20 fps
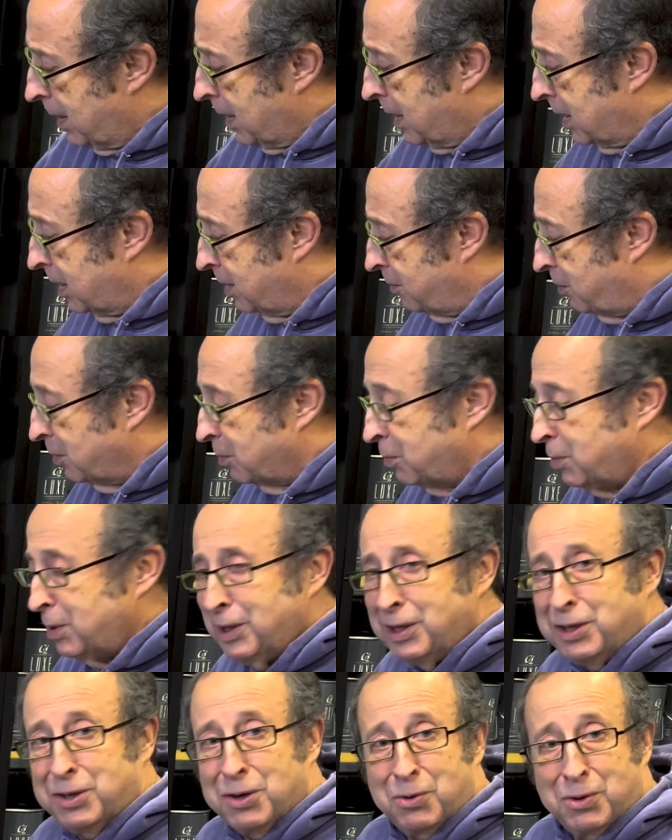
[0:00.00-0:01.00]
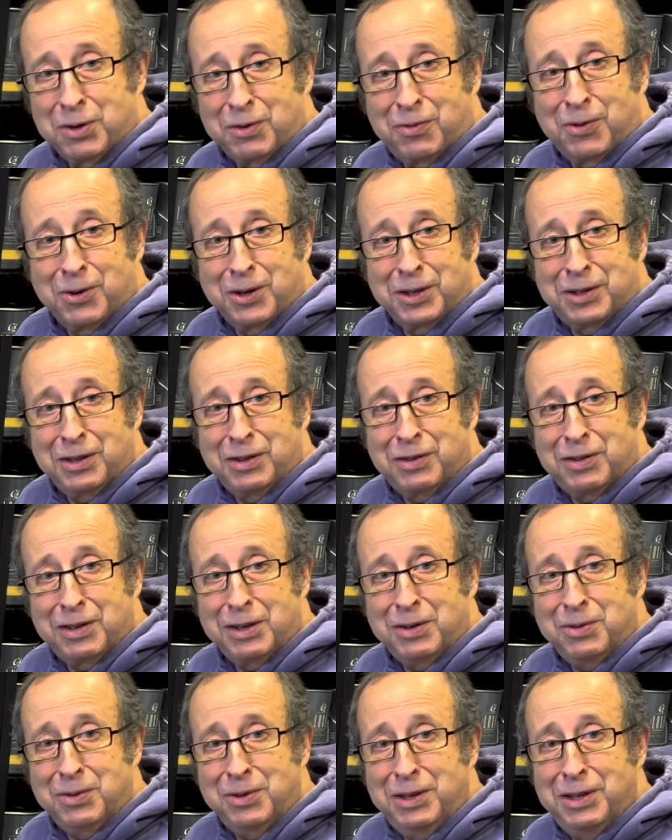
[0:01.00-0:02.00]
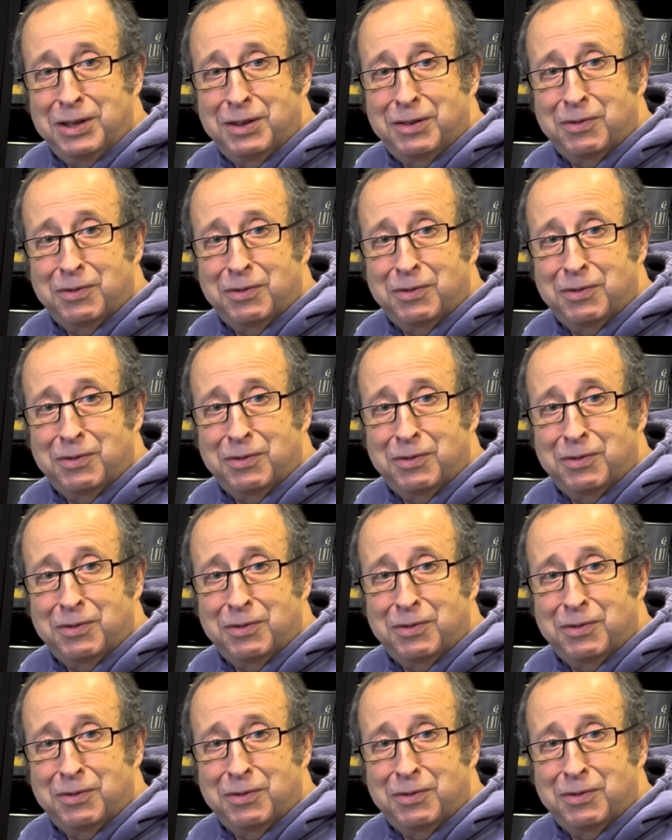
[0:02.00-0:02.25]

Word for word: And if you're really going for it, there's a unique